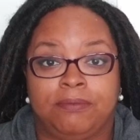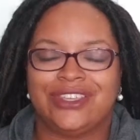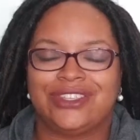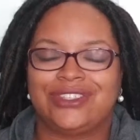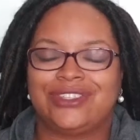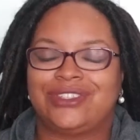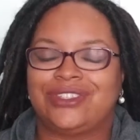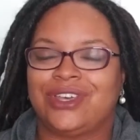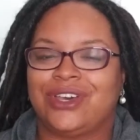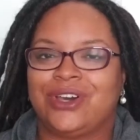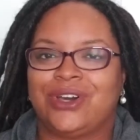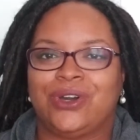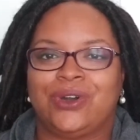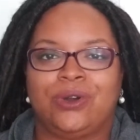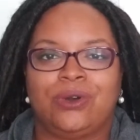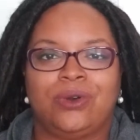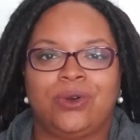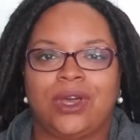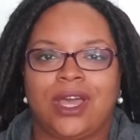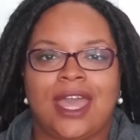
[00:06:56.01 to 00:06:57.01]

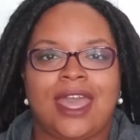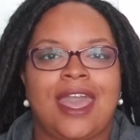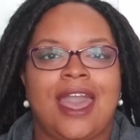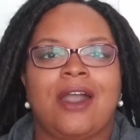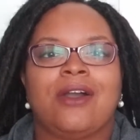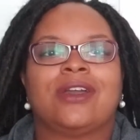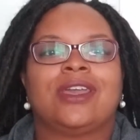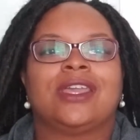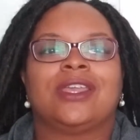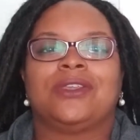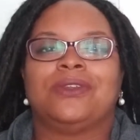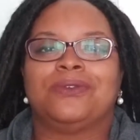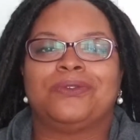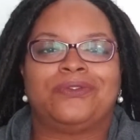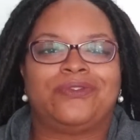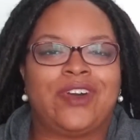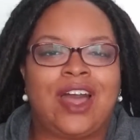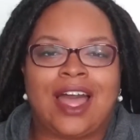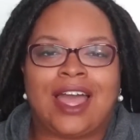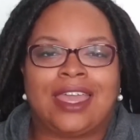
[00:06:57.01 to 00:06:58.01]
So how can you
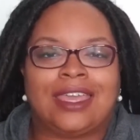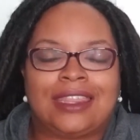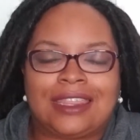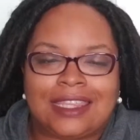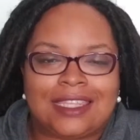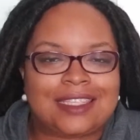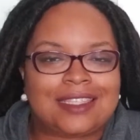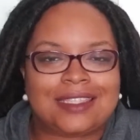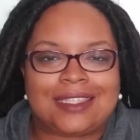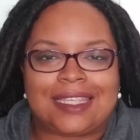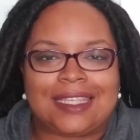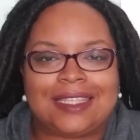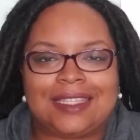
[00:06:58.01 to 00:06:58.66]
find this